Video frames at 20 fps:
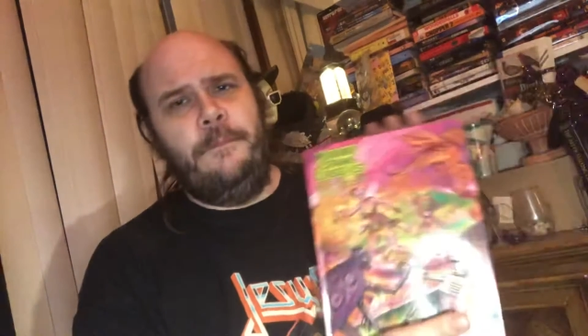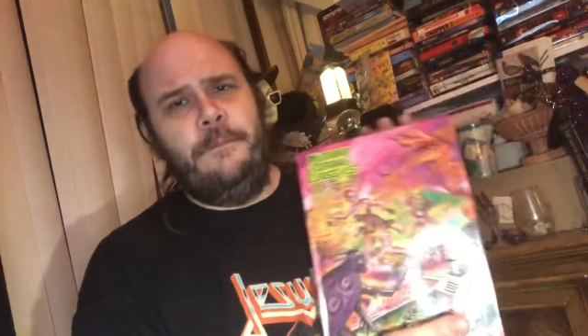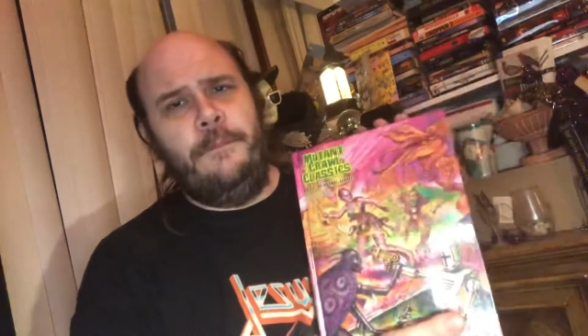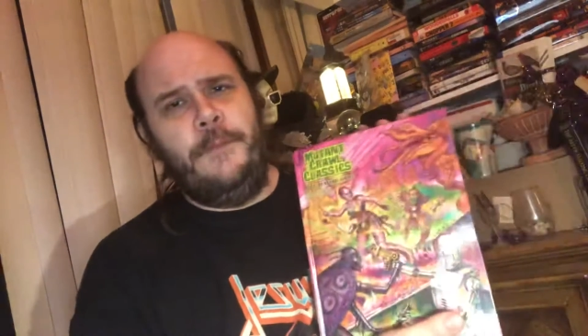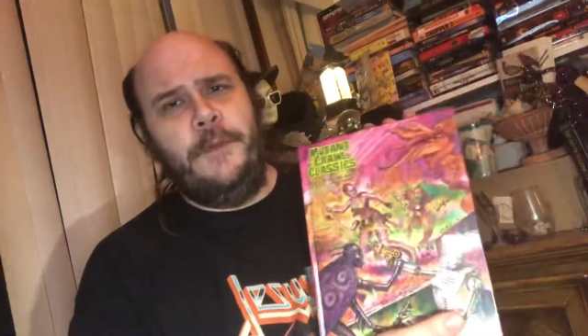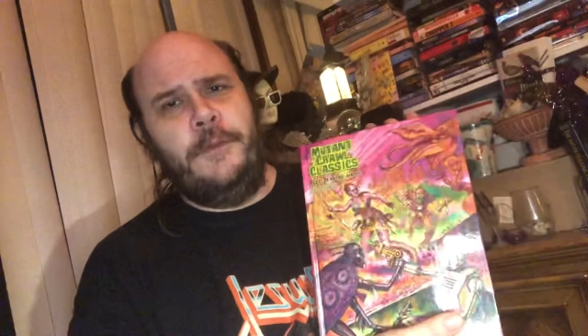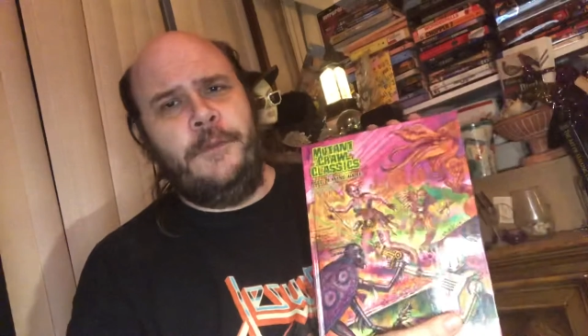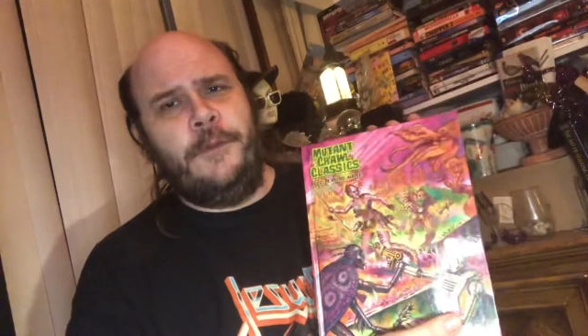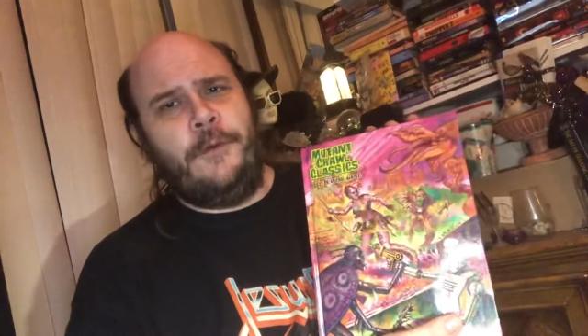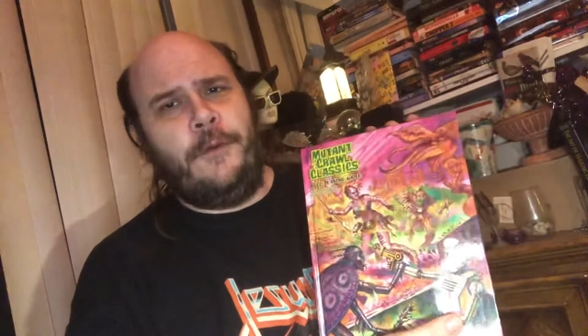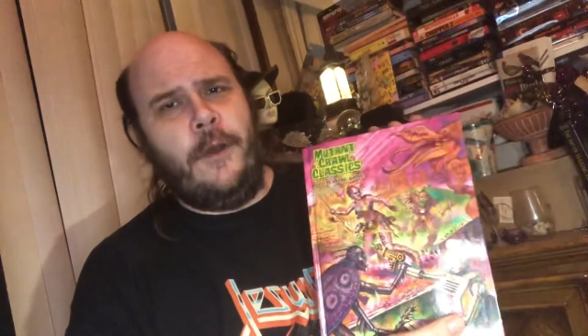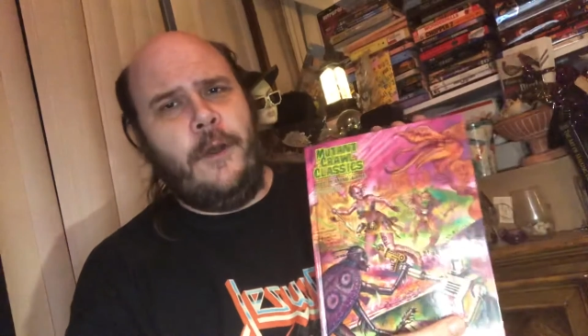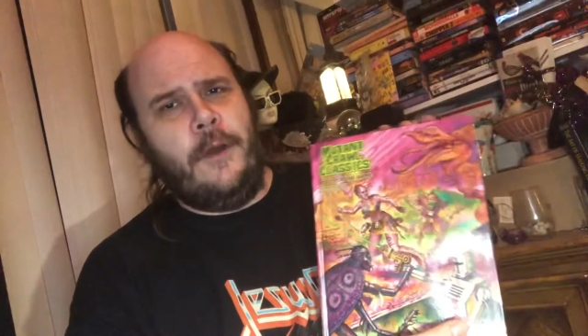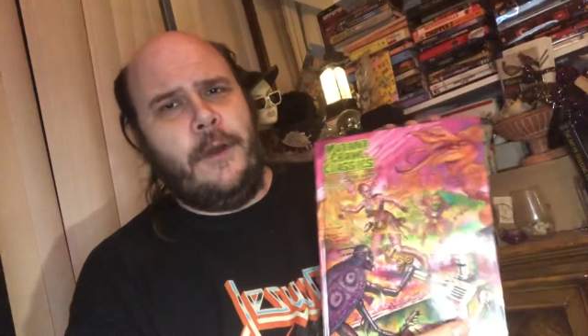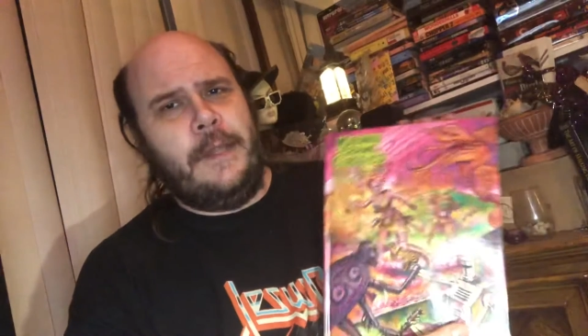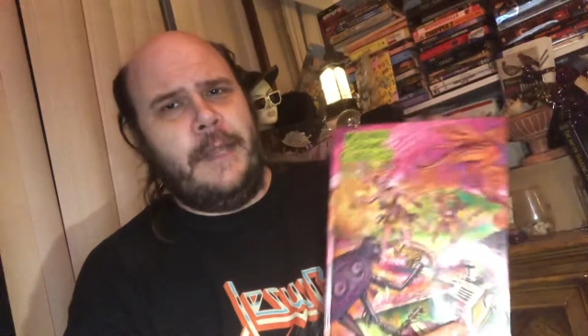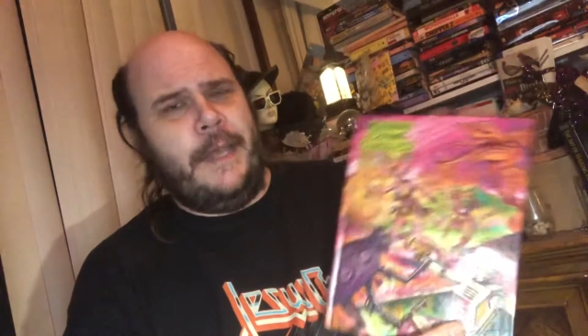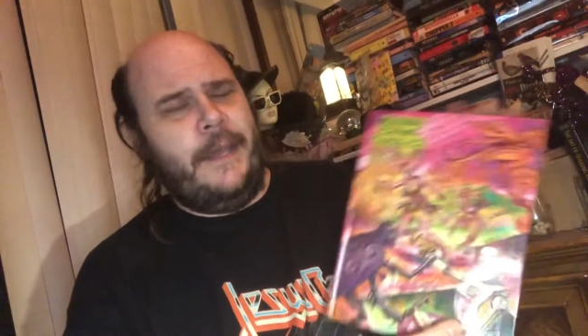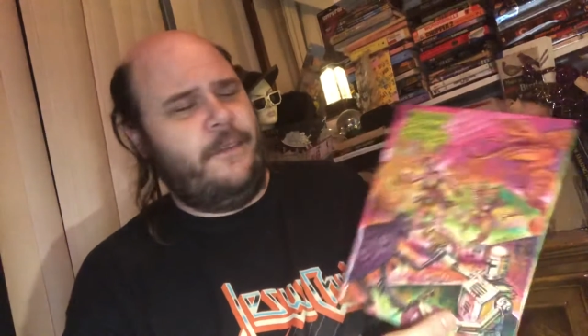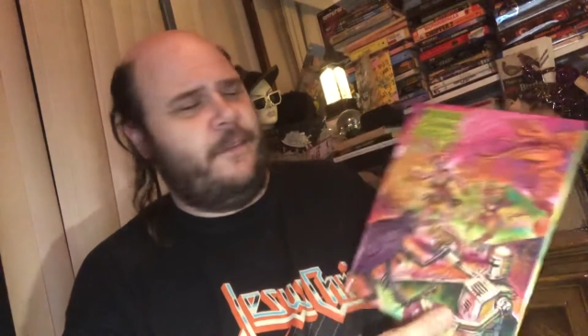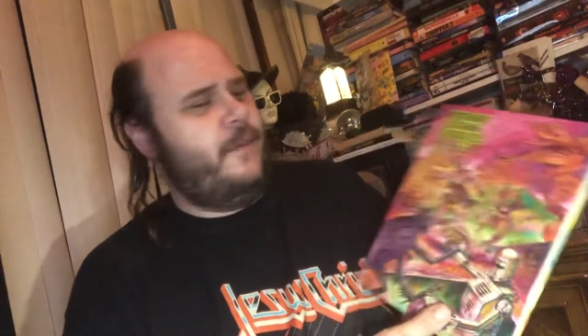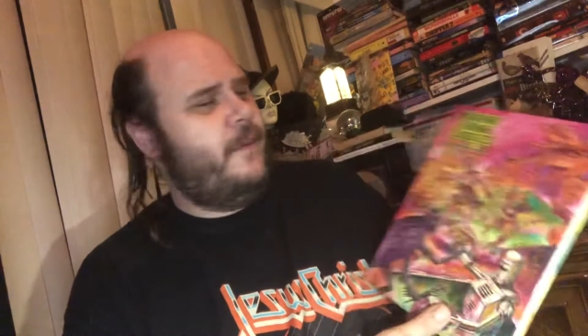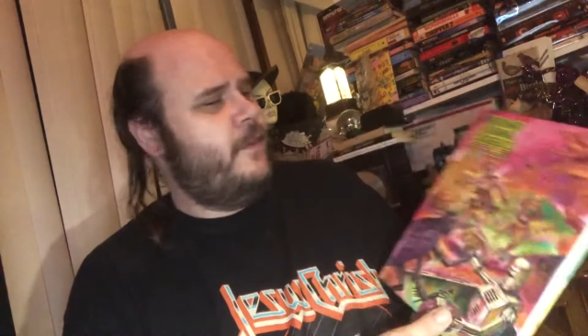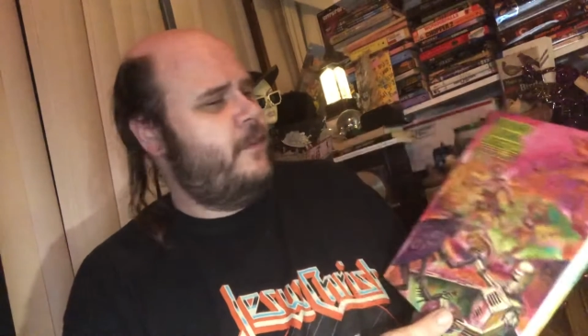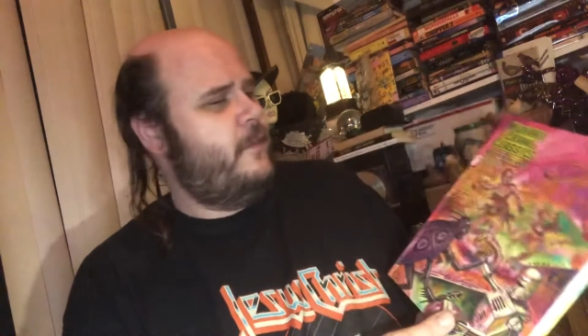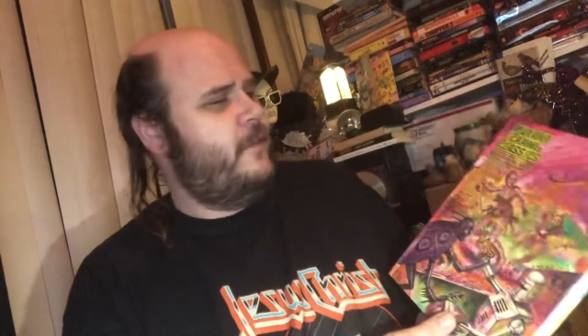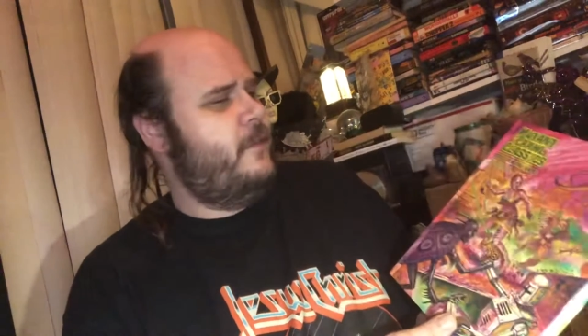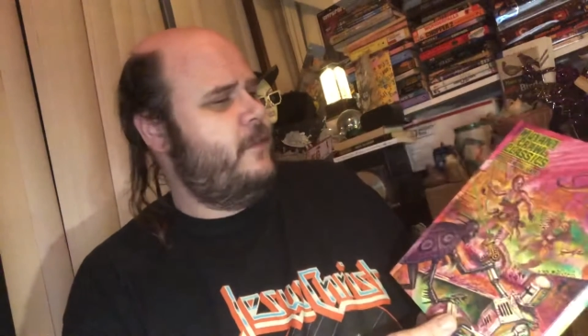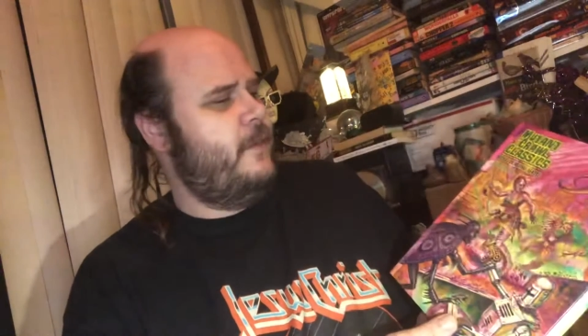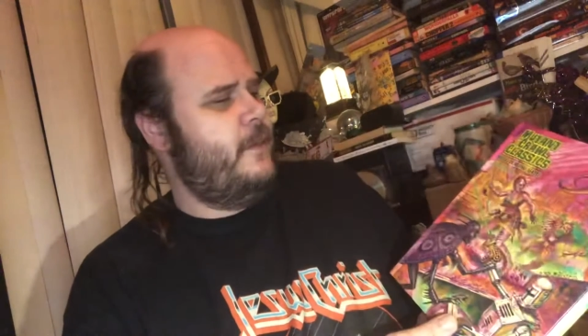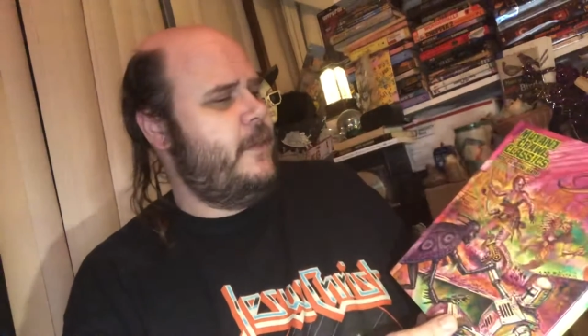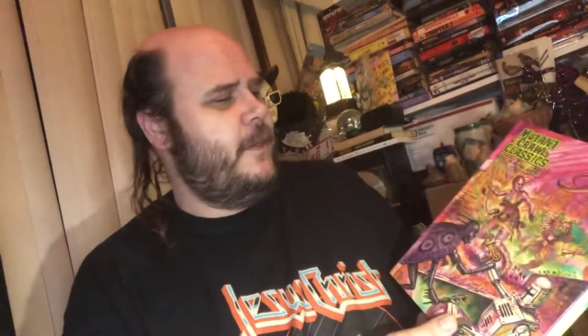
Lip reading: Mutant Crawl Classics,